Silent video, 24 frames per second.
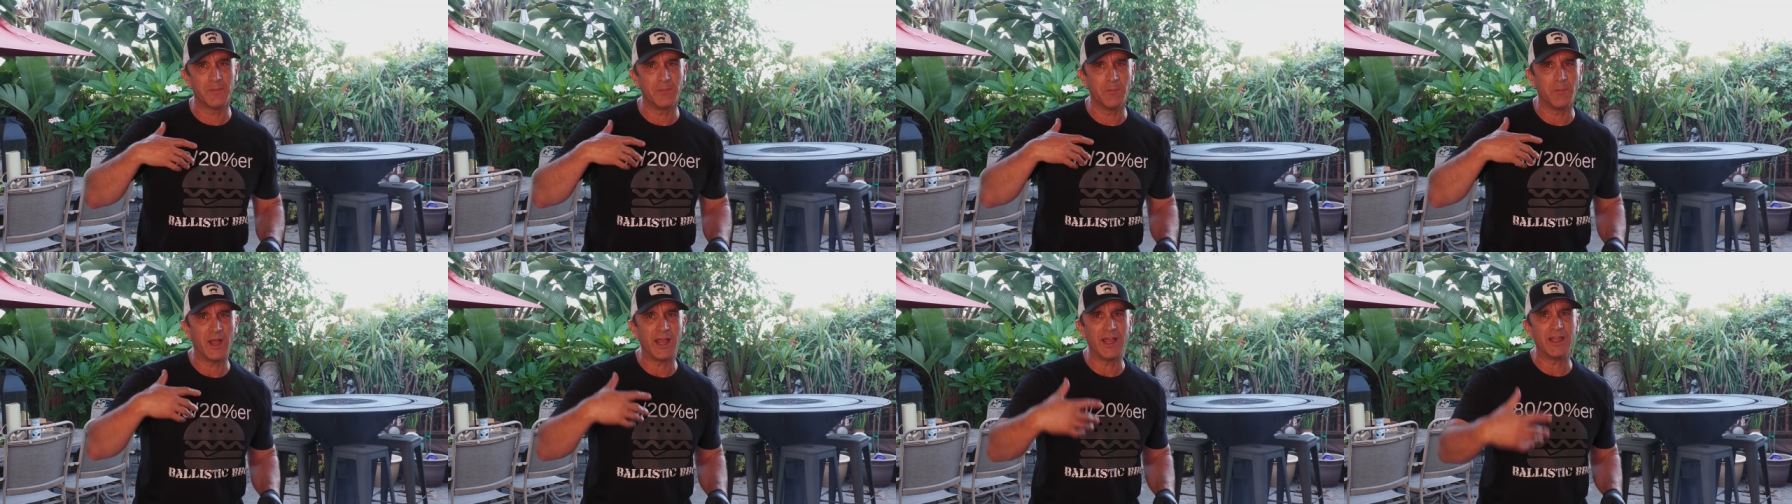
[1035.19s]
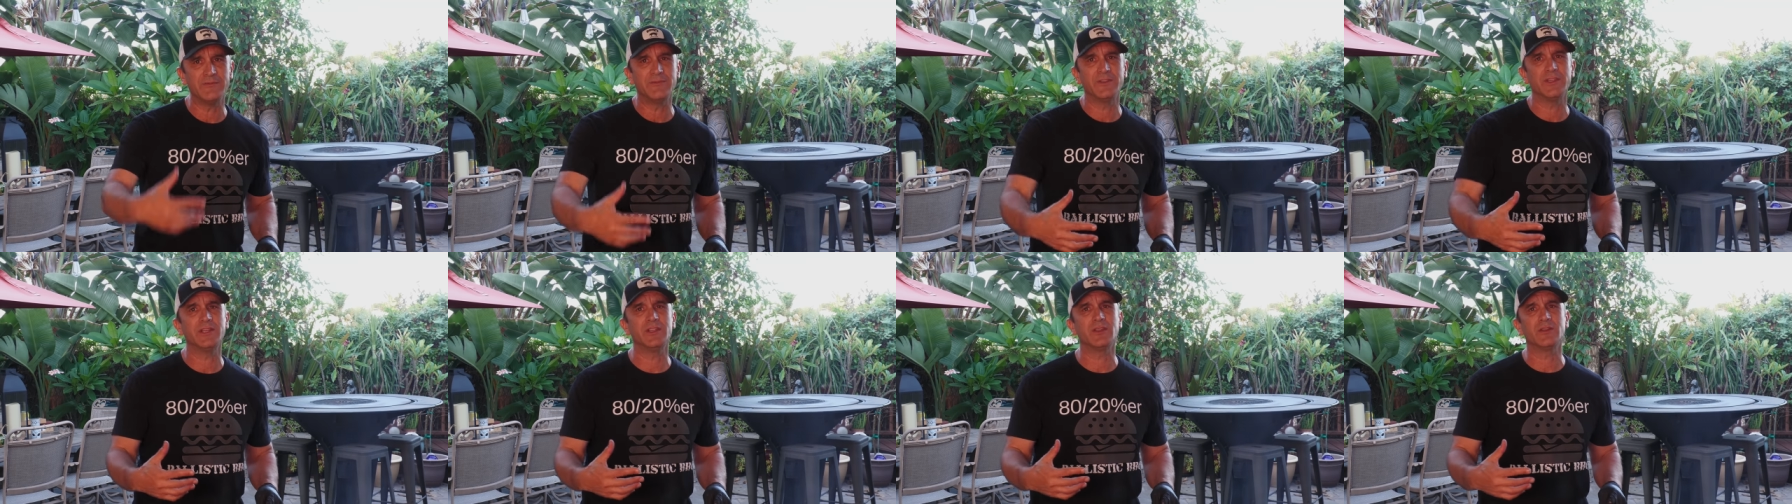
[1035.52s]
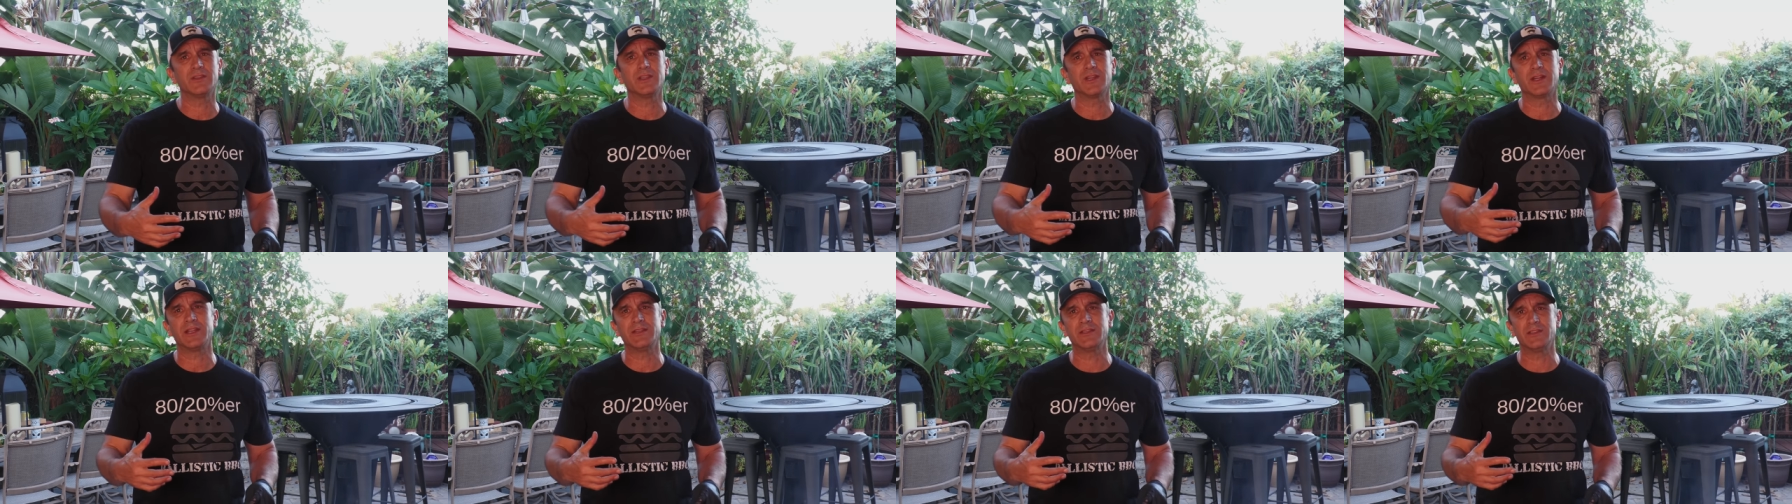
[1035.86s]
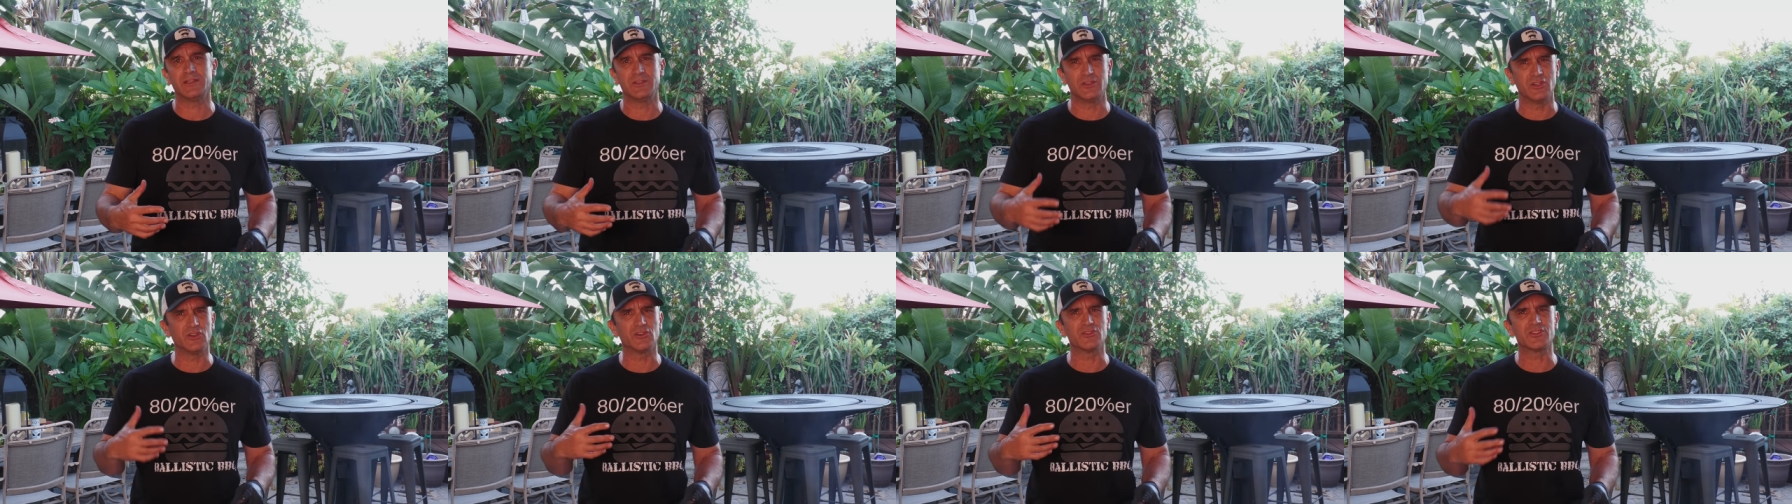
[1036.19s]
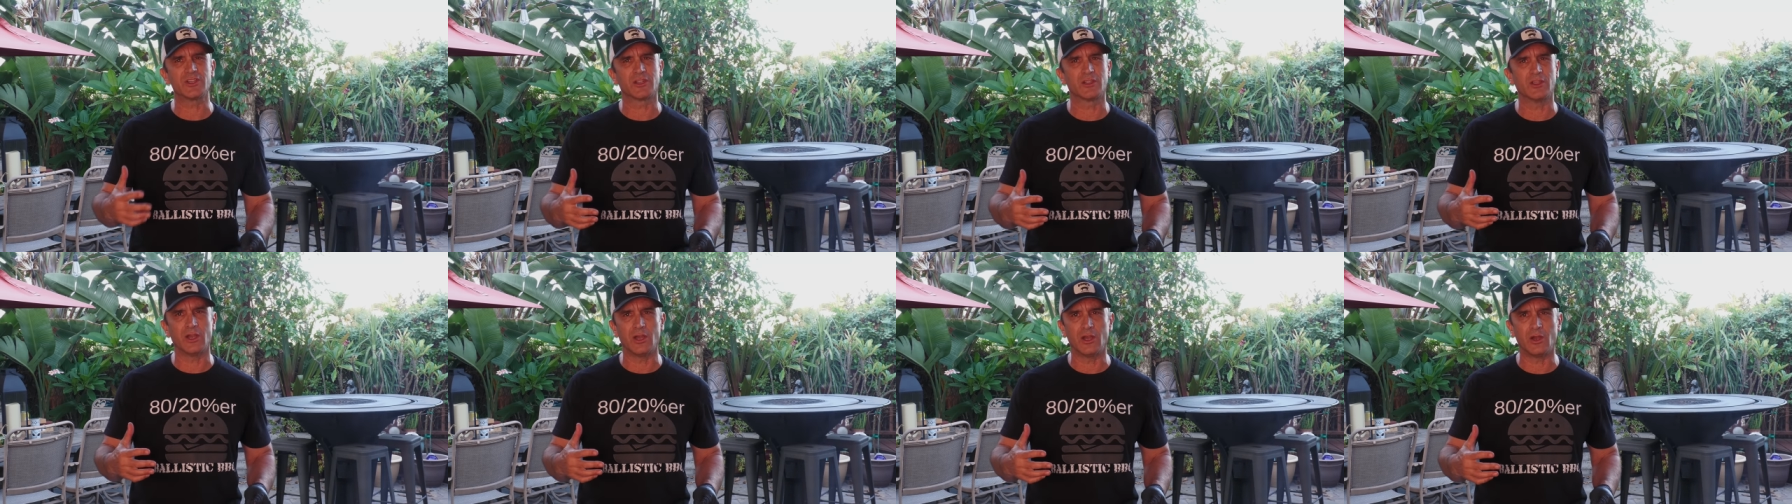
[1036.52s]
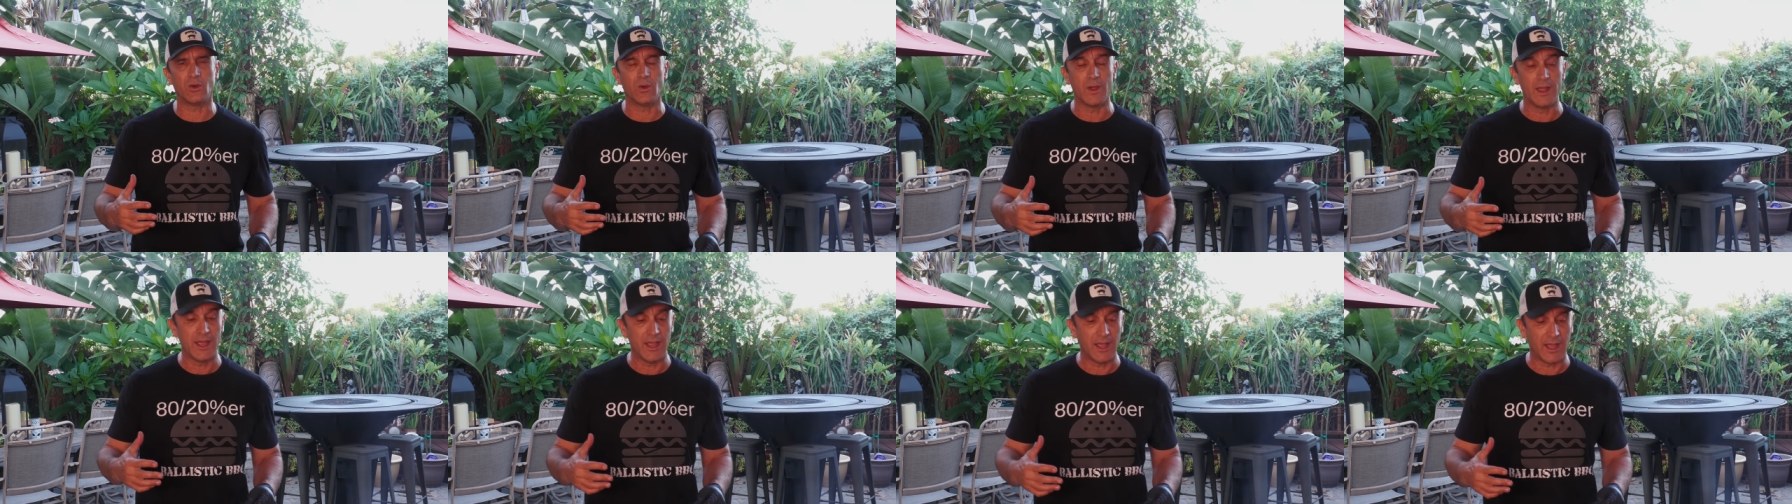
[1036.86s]
my video that I did years
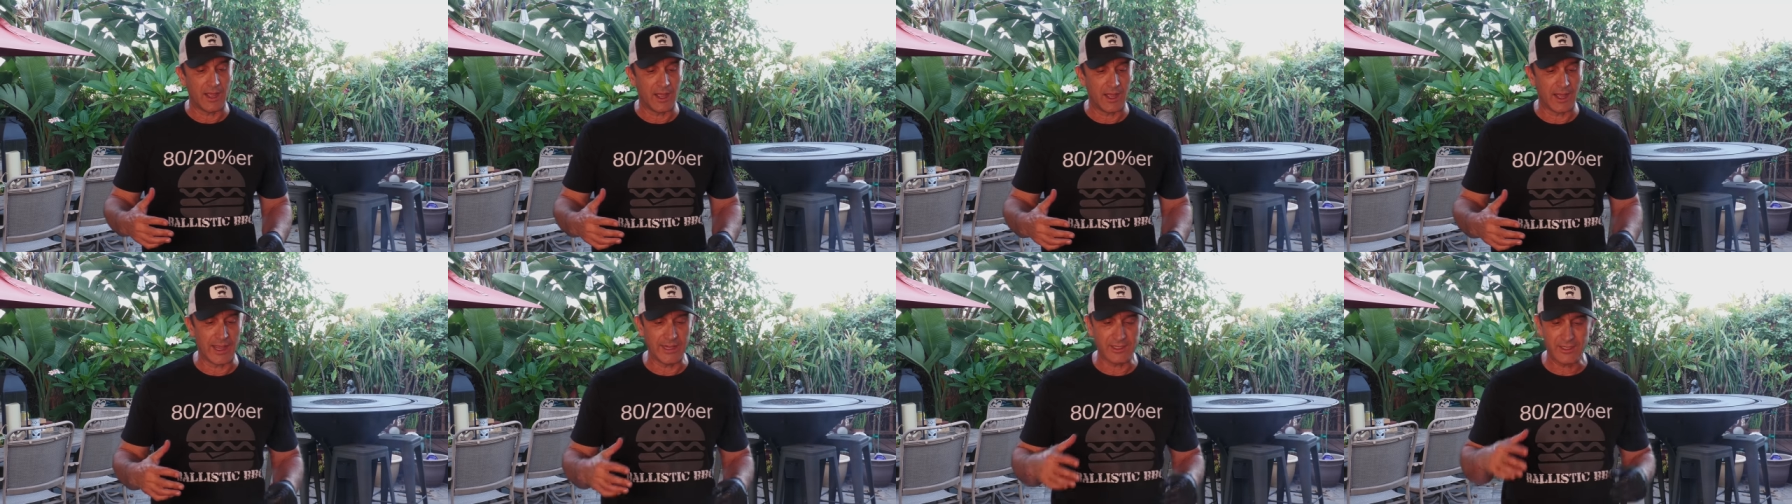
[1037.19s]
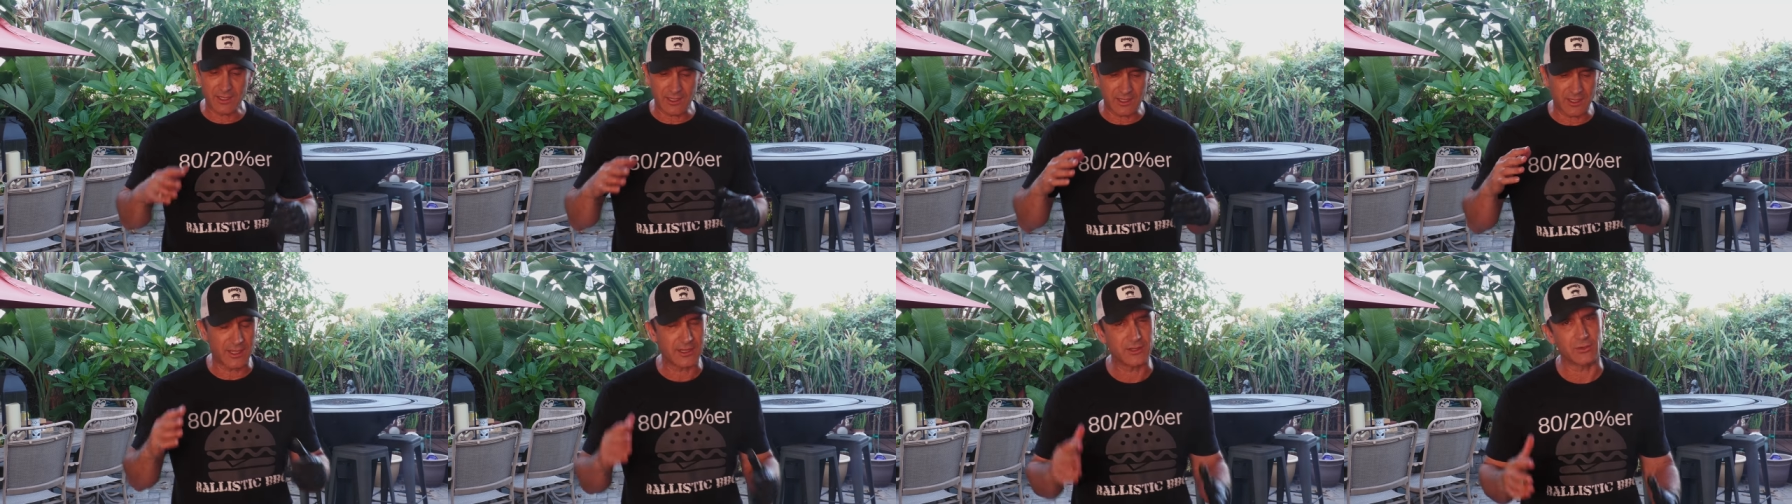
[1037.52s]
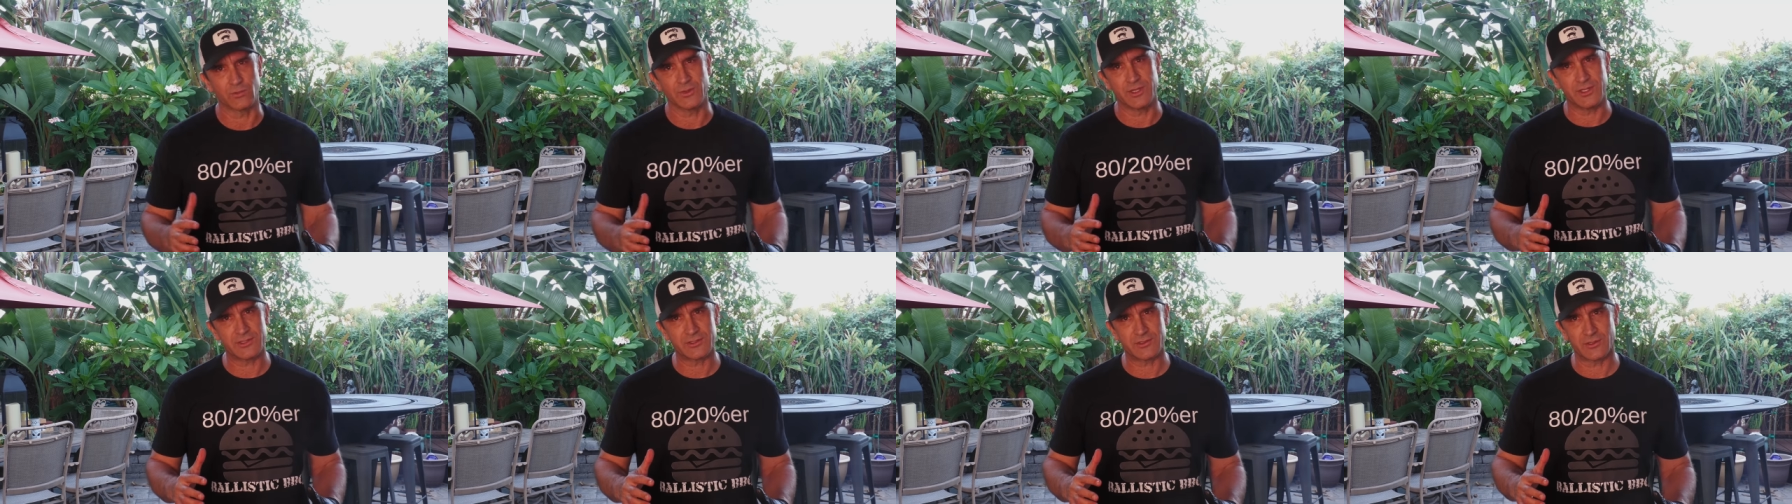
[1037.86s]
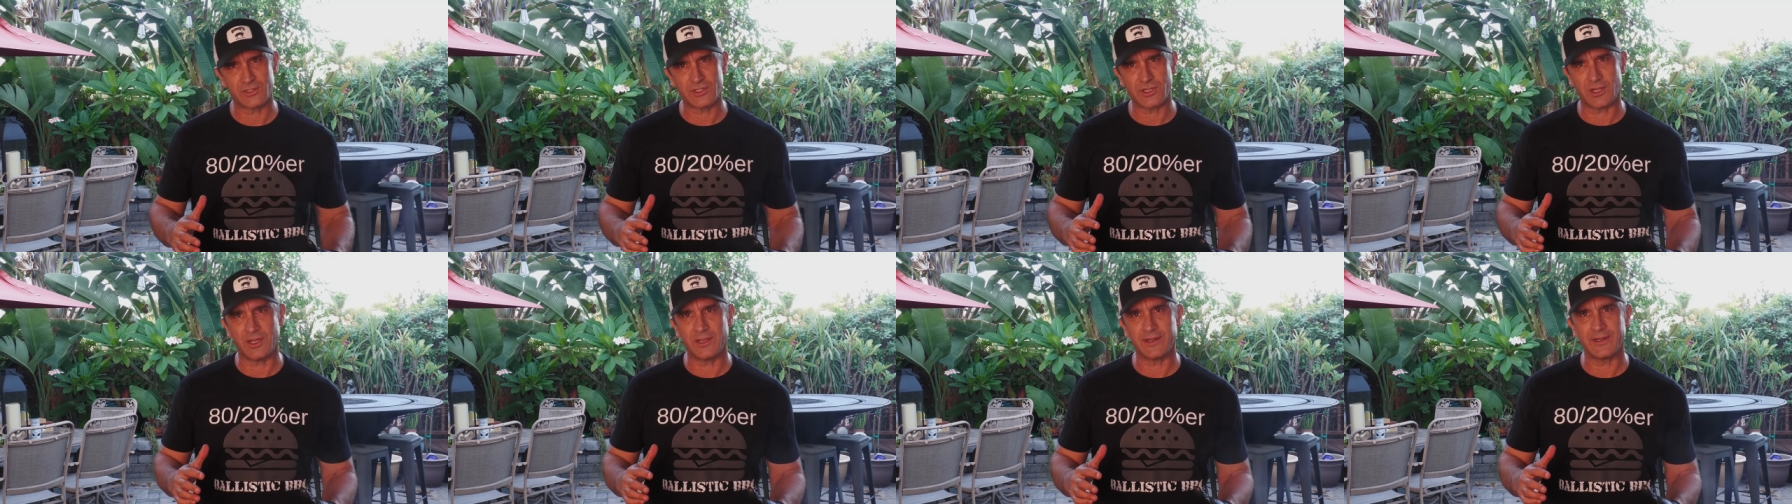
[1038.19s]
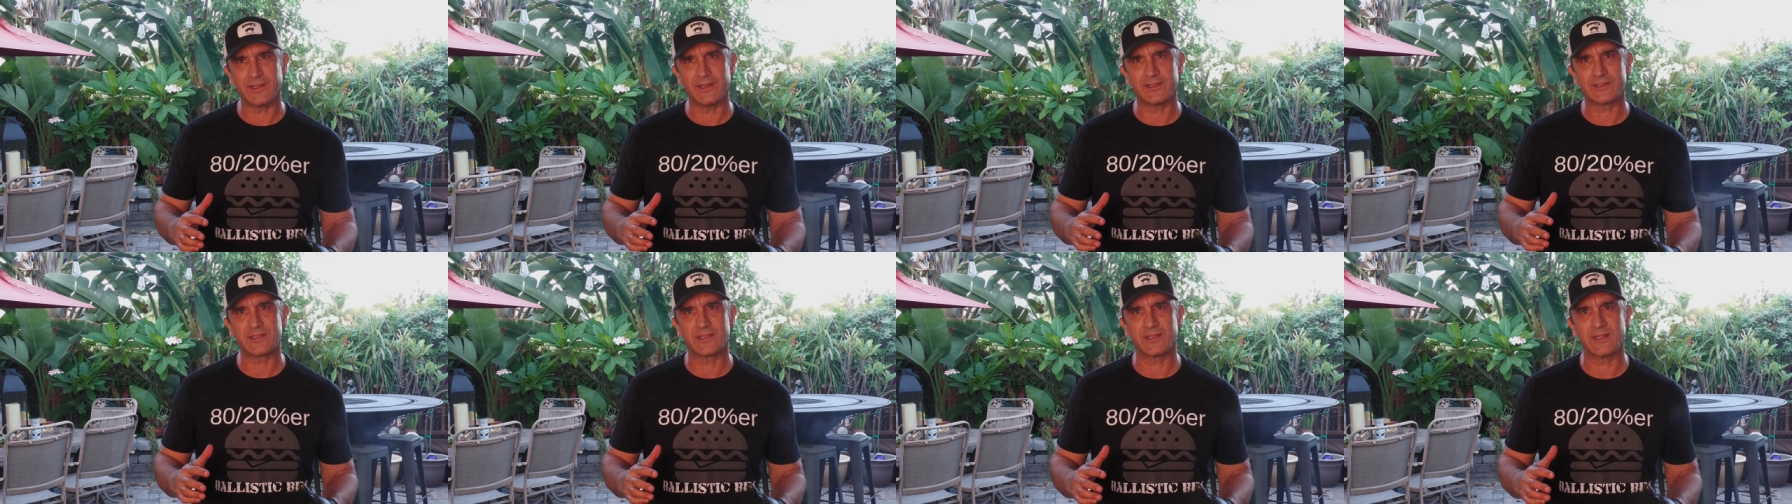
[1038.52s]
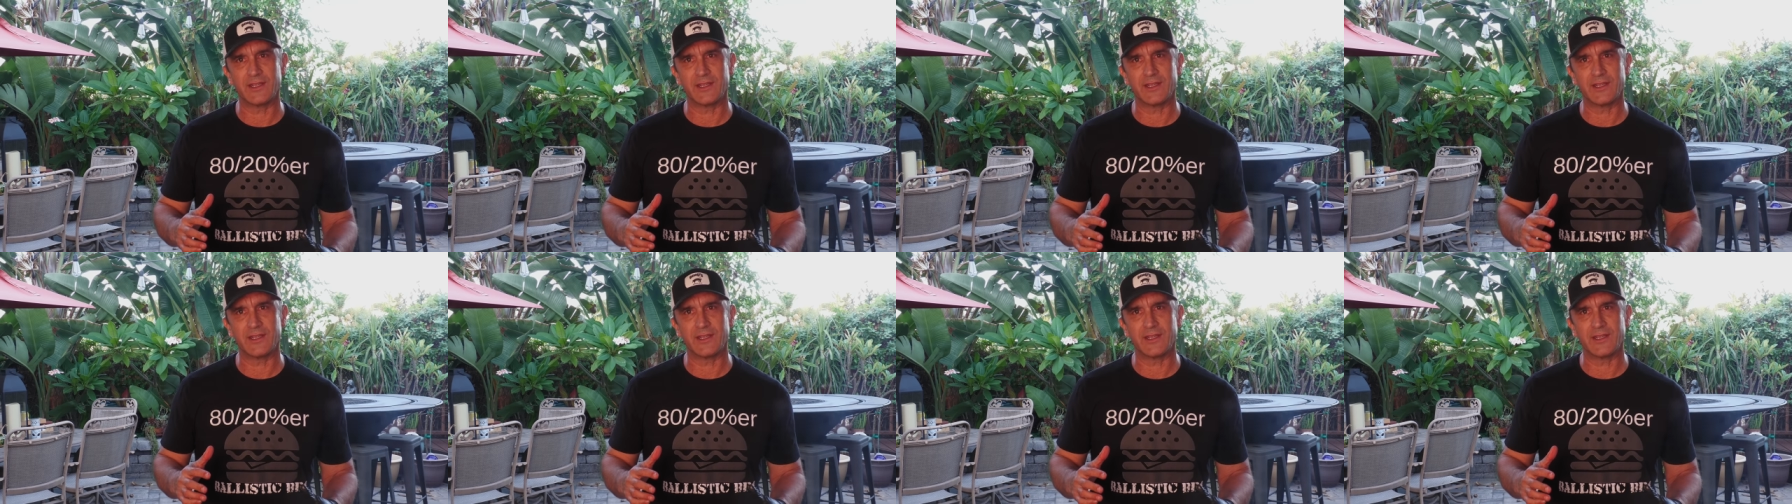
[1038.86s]
ago, I did a lot of research on it,